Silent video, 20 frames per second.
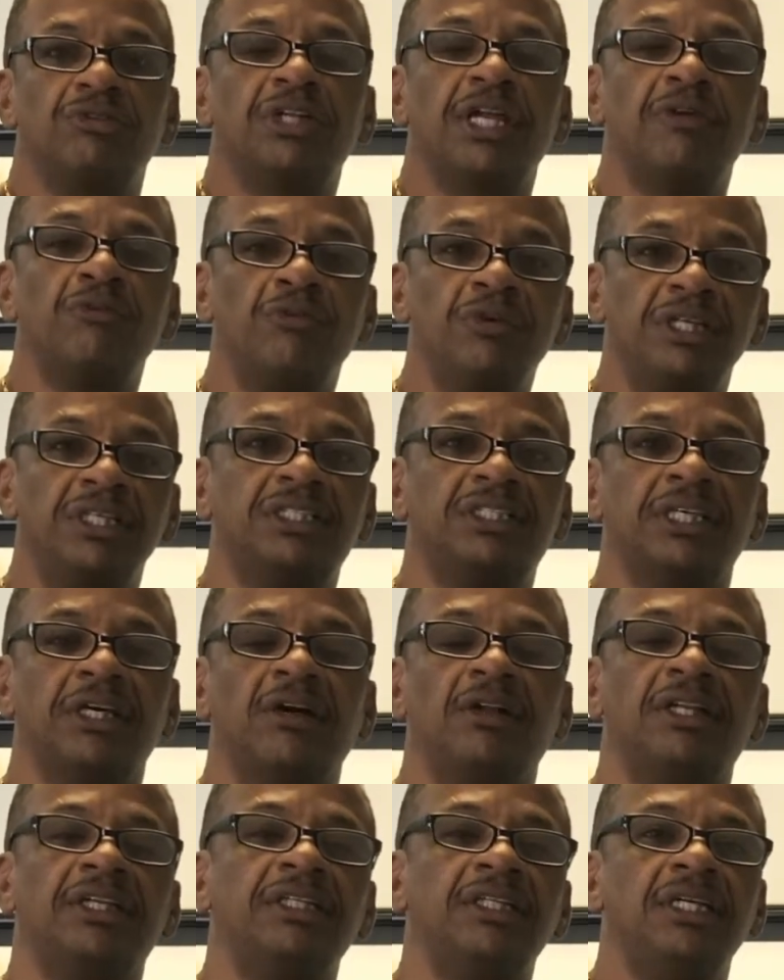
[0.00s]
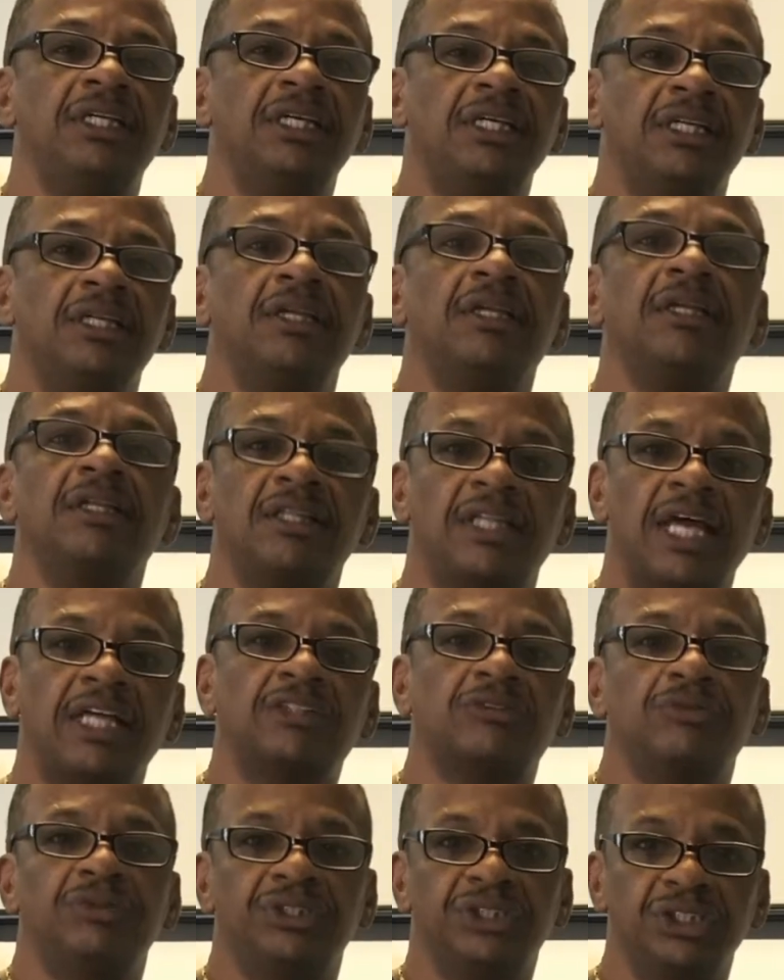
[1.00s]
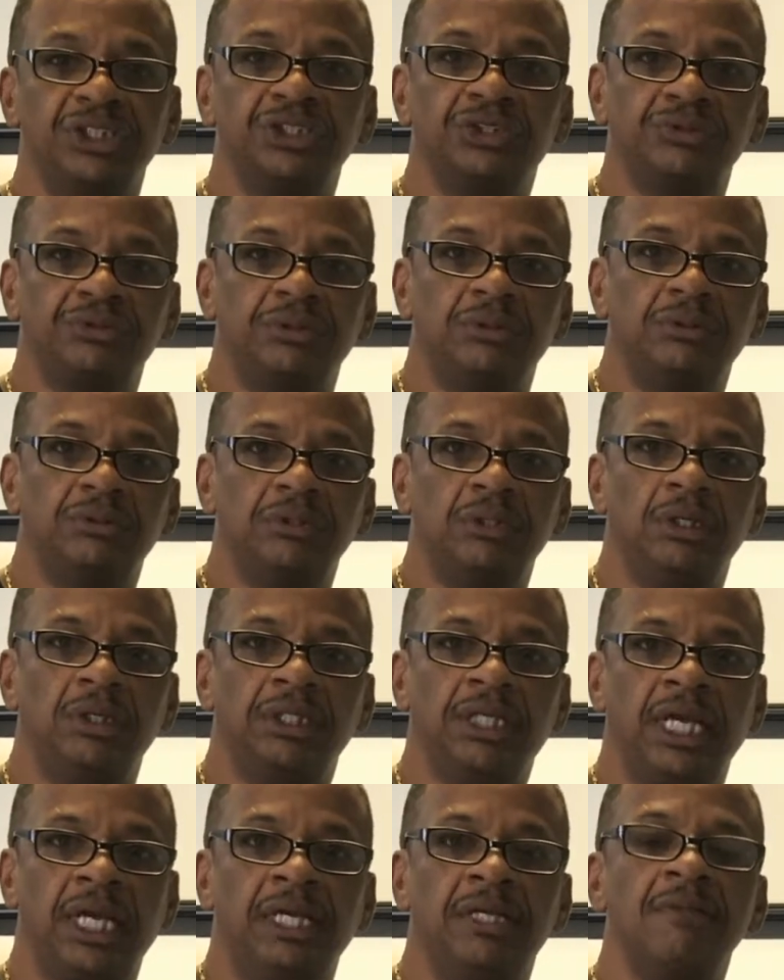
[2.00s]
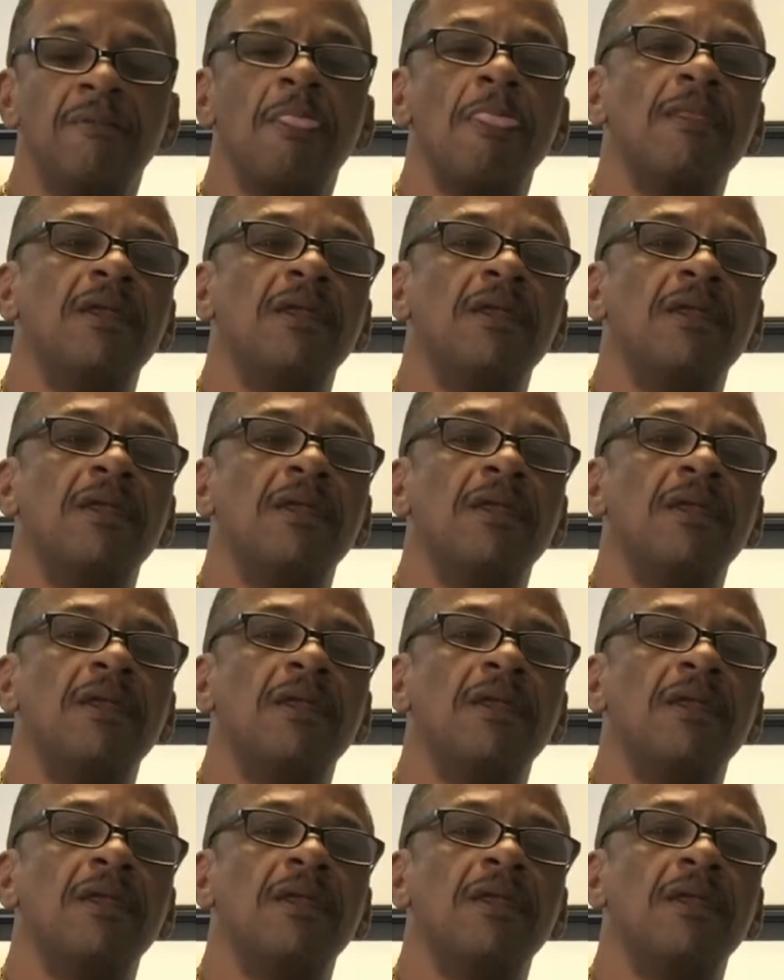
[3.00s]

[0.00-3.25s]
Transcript: They retailing, that's residual. Okay,